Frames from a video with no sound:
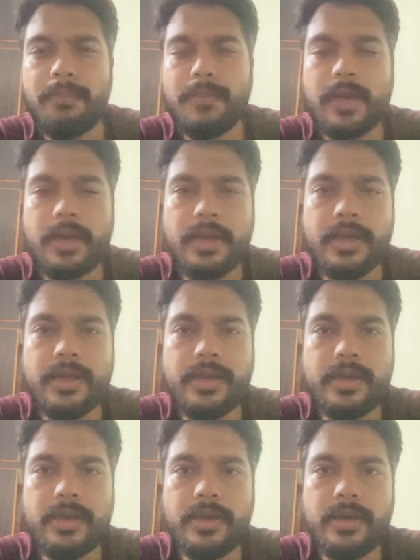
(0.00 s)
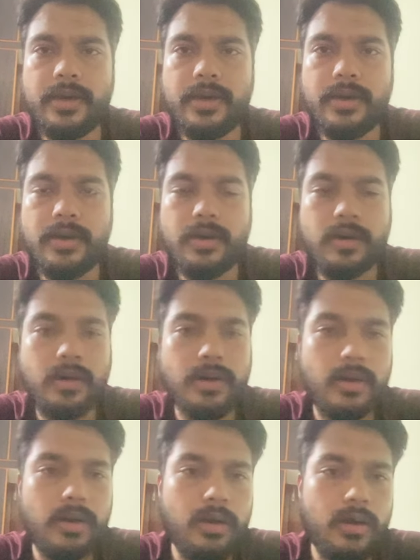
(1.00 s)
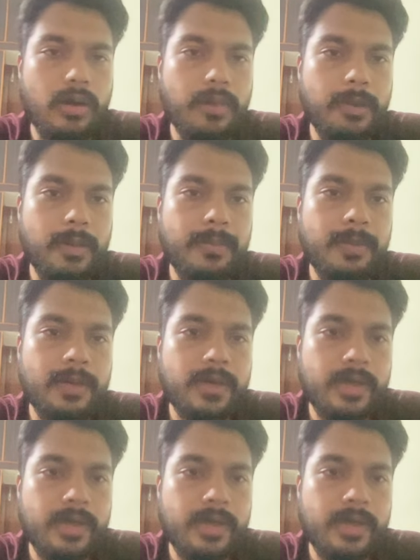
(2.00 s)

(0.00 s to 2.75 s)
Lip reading: plugin, or a pub